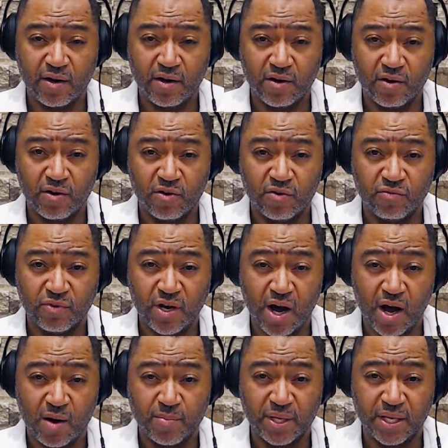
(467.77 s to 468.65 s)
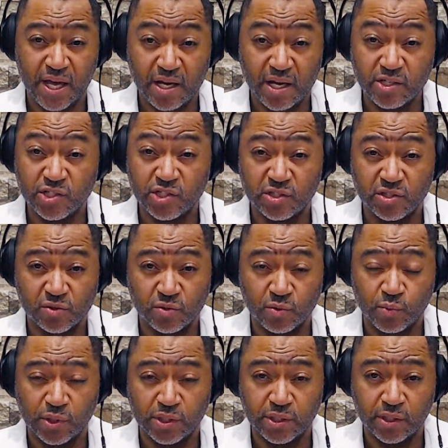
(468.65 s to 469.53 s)
of complications
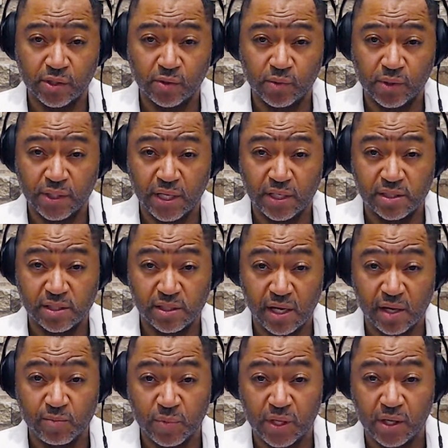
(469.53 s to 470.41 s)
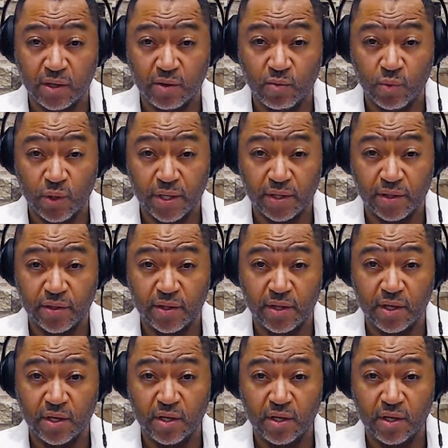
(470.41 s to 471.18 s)
when we're dealing with, and same thing with